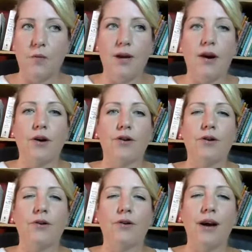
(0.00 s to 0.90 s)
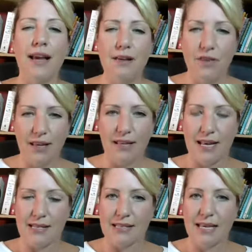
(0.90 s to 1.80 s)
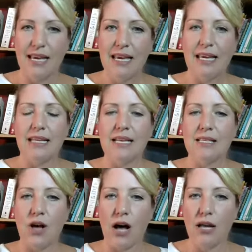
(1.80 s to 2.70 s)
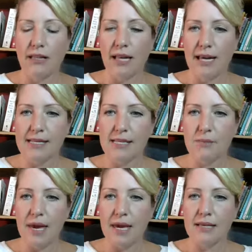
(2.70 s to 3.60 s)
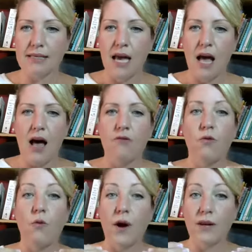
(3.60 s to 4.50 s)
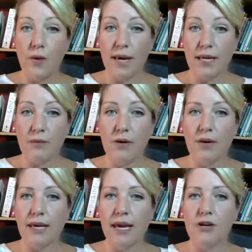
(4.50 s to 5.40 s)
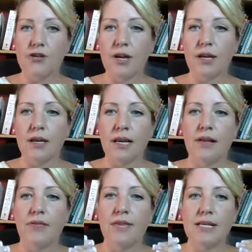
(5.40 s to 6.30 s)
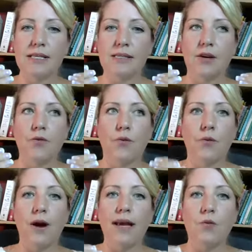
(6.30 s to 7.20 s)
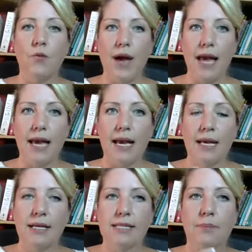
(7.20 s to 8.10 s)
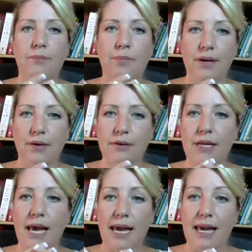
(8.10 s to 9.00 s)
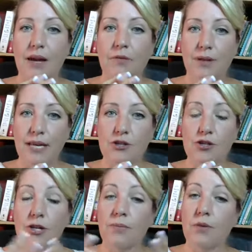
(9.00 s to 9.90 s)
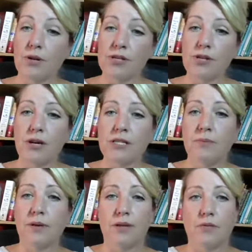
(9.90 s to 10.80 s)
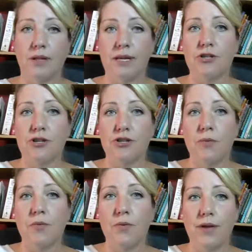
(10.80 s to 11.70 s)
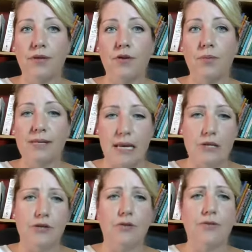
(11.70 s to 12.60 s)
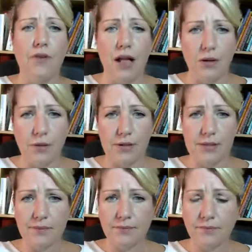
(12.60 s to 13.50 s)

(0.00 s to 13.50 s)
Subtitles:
And we are craving this in this online space of one-way communication. This is a great way to build a relationship, or to start to build a relationship with your potential followers.